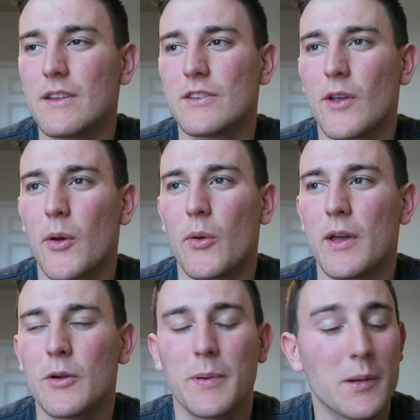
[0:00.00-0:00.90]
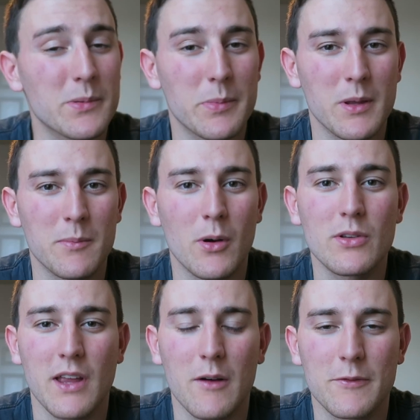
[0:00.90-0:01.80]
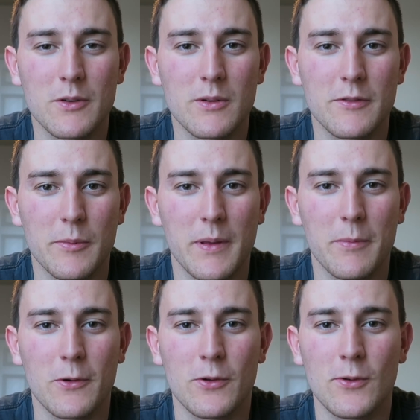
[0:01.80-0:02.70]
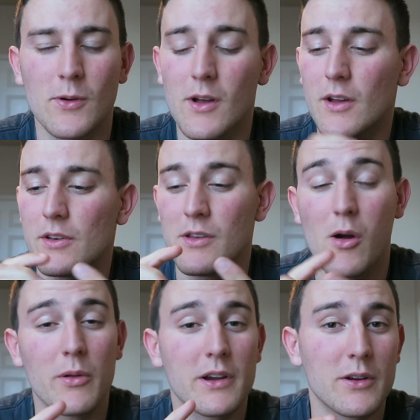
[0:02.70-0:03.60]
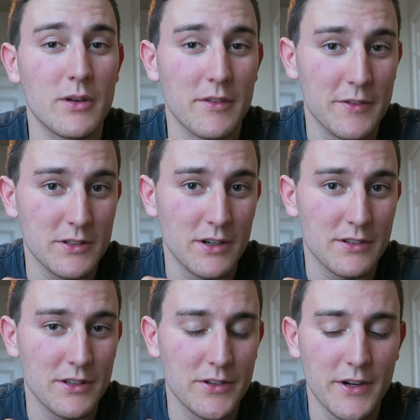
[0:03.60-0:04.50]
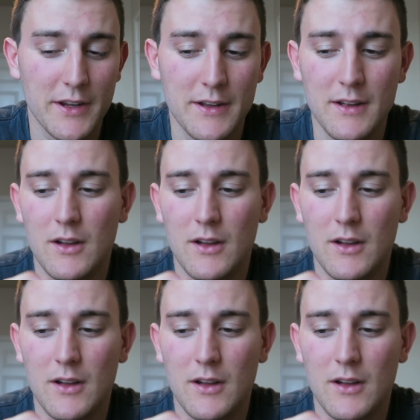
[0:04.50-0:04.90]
So it'll probably be most helpful for people who know they're going field artillery,